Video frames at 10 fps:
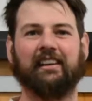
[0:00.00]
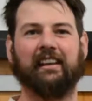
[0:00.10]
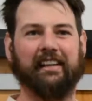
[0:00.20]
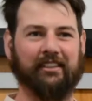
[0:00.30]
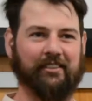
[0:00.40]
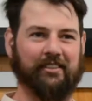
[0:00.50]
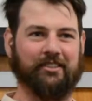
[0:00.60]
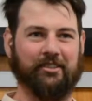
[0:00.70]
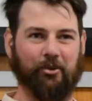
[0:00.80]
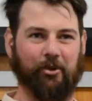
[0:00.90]
England had
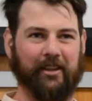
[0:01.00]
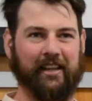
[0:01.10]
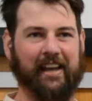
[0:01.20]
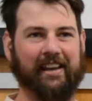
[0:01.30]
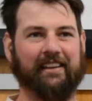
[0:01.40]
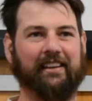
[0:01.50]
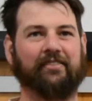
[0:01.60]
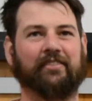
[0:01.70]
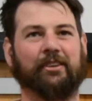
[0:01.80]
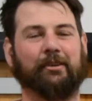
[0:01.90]
scored again
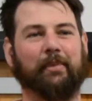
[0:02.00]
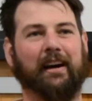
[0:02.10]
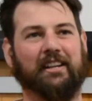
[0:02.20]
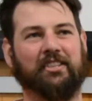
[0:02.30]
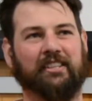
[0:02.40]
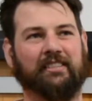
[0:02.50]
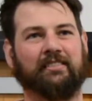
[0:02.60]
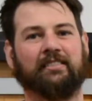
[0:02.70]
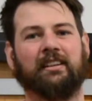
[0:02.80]
and the margin